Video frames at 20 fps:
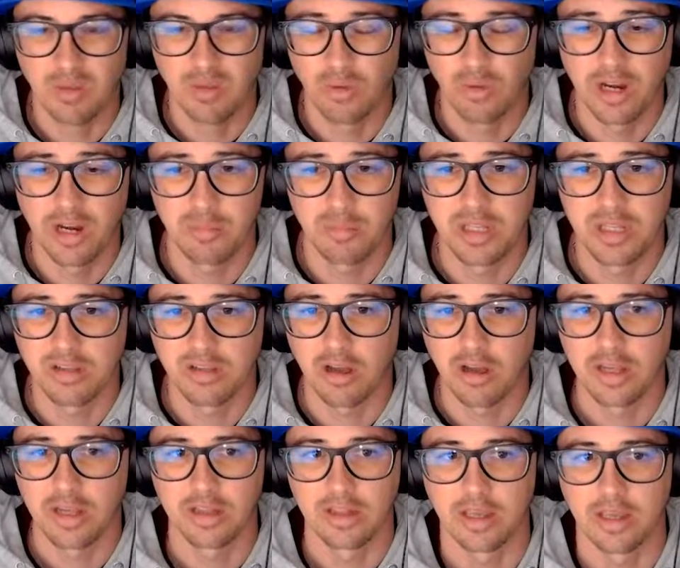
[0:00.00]
we're going to be
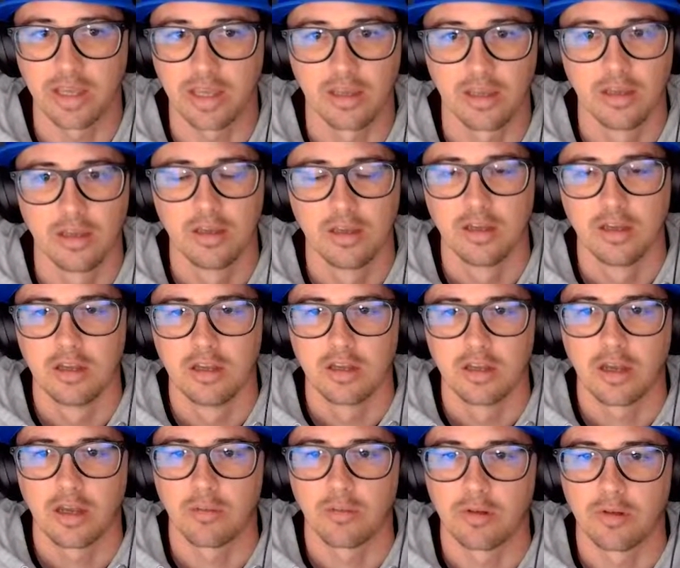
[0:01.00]
talking like,
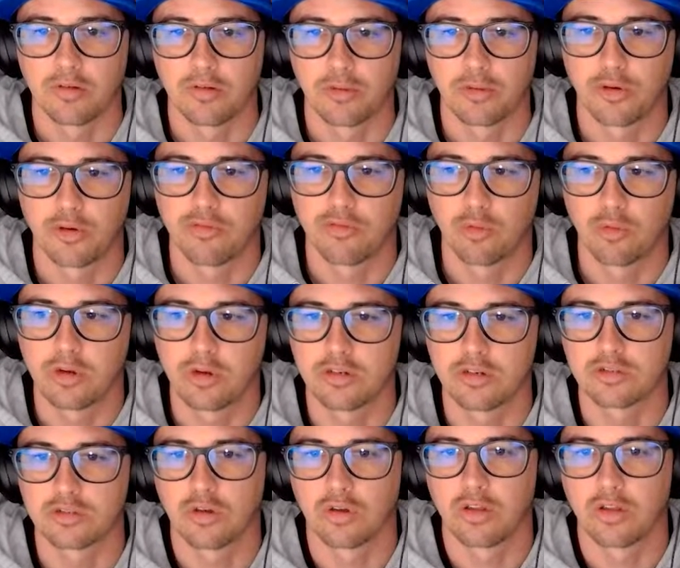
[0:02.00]
34
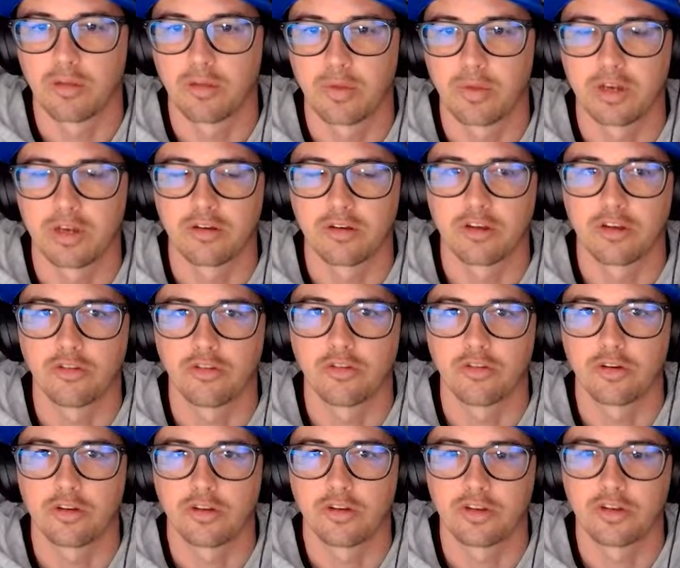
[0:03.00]
years old. I mean,
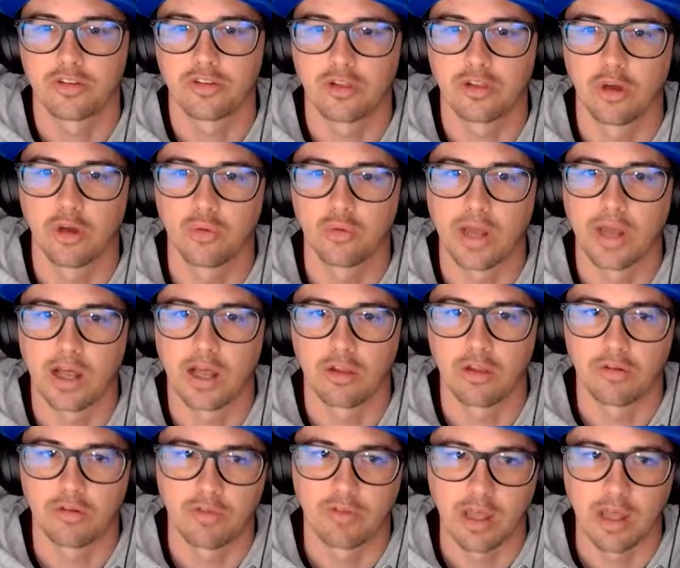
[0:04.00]
it's a low
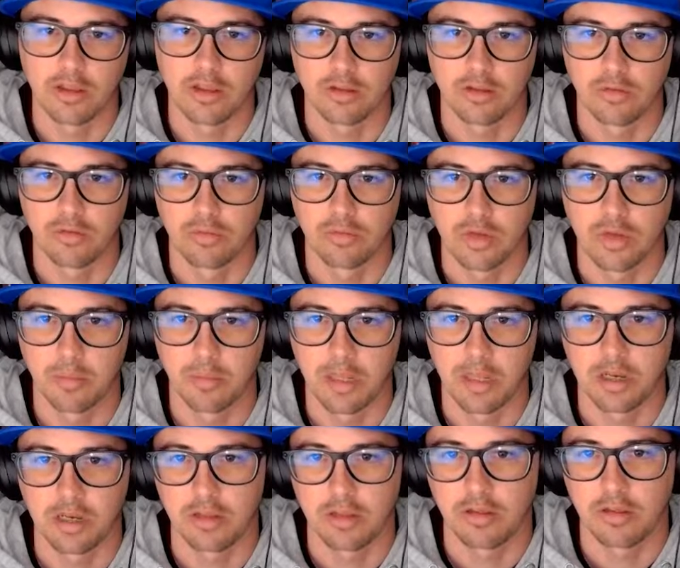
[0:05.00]
dollar value. I
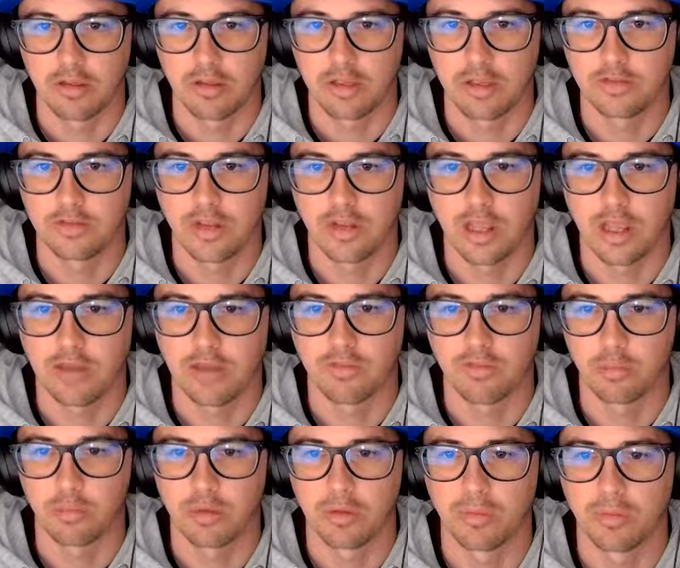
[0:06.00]
mean, he's going to have
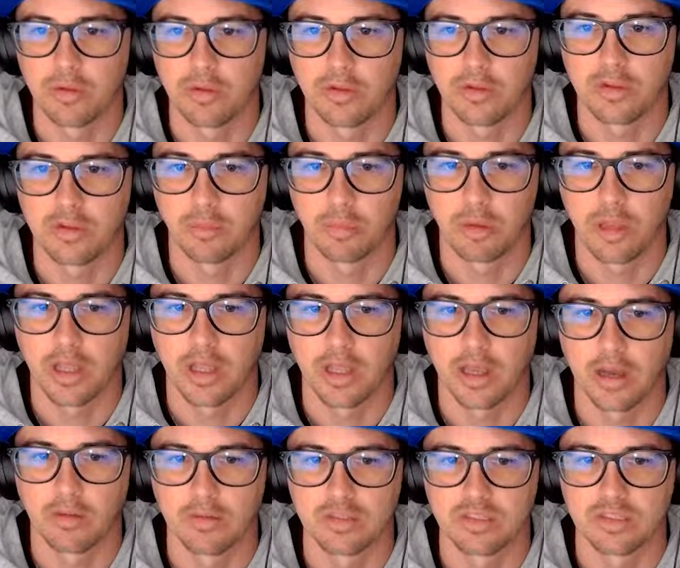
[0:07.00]
to be willing to
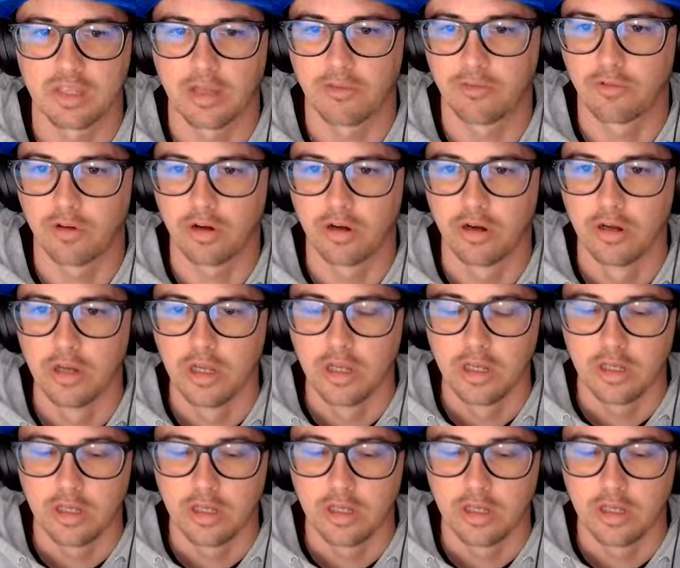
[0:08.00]
play, I would say, for,